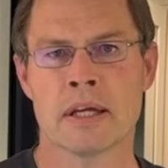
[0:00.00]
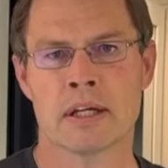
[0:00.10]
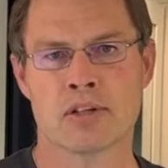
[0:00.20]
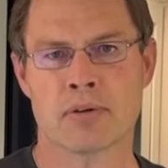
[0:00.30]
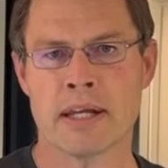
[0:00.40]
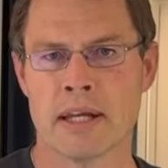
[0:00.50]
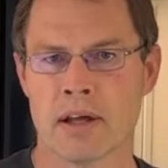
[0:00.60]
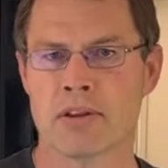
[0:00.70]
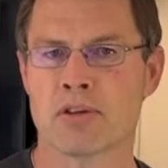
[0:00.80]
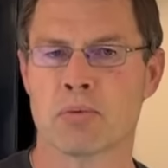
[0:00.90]
because right
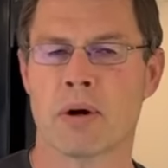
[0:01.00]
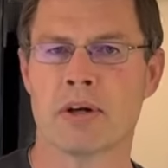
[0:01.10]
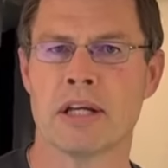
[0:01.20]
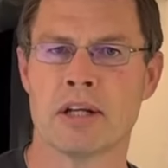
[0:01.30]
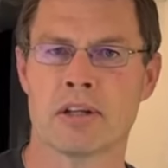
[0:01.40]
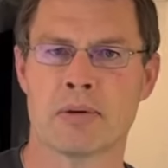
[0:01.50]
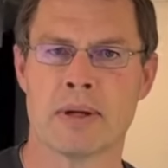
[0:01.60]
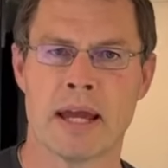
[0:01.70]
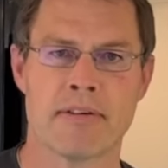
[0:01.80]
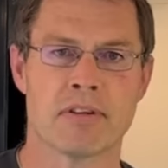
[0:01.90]
now this water heater that we
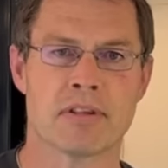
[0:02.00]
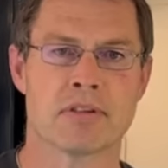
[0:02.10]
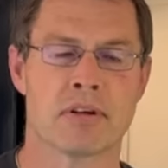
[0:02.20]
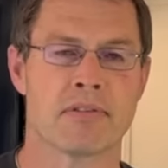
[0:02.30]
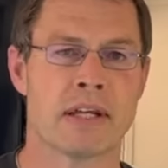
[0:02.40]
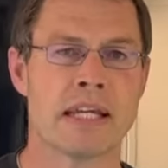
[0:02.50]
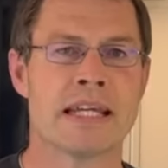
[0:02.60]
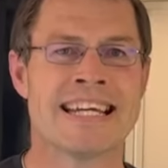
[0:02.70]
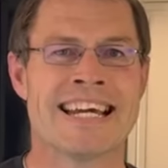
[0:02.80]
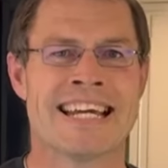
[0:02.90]
have in this RV
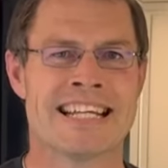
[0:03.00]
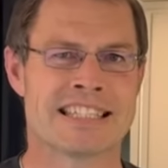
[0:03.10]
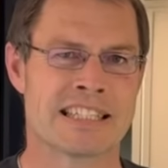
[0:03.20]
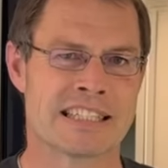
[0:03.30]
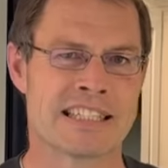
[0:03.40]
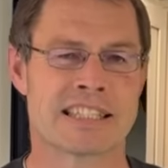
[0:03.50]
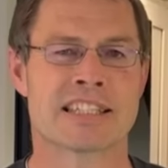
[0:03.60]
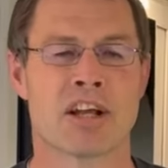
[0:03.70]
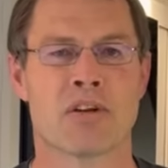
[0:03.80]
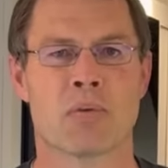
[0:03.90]
is a
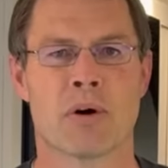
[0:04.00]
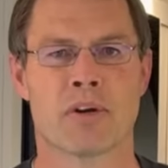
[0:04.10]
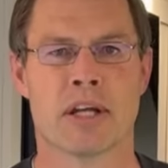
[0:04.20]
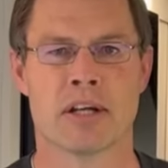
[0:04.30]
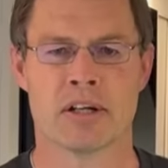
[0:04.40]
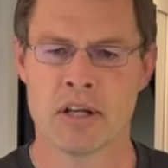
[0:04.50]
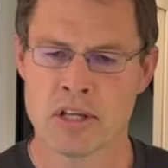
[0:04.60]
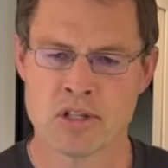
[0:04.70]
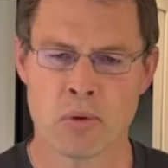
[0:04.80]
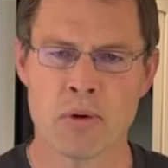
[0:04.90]
6-gallon water heater.
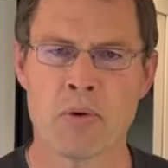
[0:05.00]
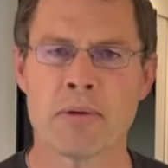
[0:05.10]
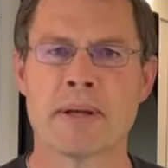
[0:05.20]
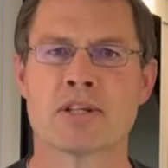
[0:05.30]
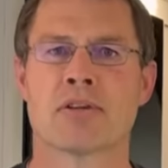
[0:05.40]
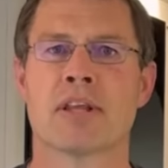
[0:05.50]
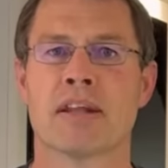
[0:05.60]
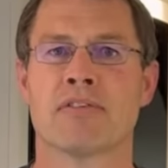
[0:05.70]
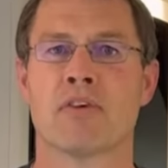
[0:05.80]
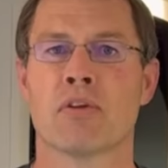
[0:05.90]
So we want to make sure
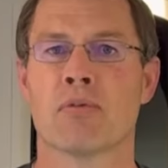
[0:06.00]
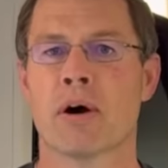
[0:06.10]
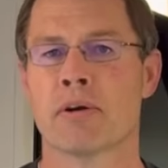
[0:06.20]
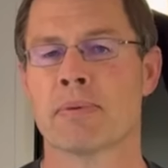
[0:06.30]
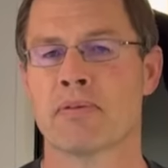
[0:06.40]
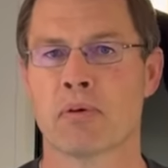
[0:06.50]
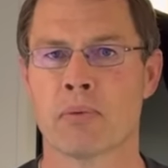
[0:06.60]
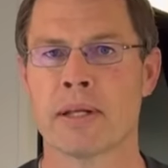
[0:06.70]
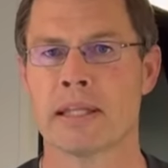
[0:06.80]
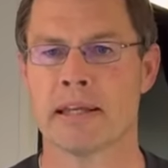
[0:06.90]
that's full of water before
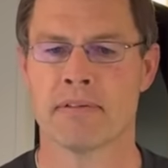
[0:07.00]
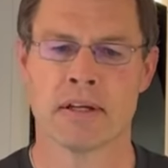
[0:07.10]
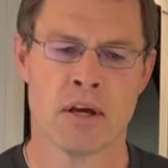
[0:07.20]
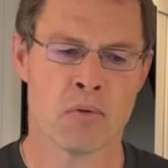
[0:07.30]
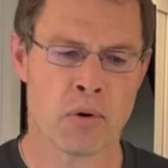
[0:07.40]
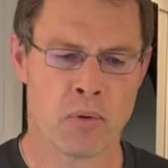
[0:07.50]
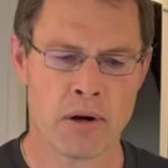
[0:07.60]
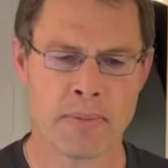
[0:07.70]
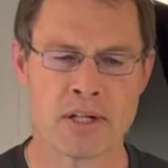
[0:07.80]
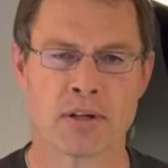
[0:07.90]
we leave. We want to
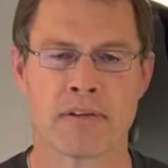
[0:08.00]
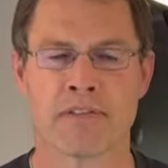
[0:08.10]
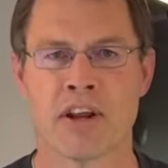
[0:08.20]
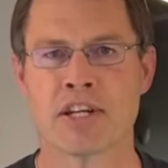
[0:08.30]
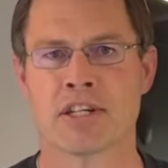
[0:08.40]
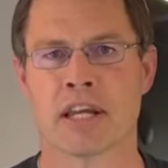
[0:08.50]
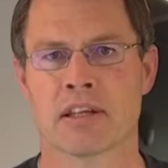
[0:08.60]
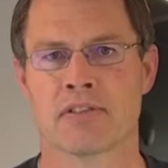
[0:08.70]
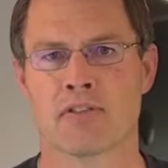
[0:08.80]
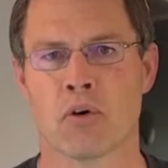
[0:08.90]
make sure our fresh tank
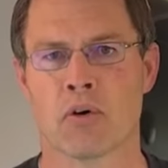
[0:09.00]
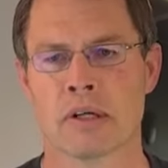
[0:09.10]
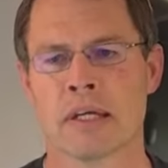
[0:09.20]
is full.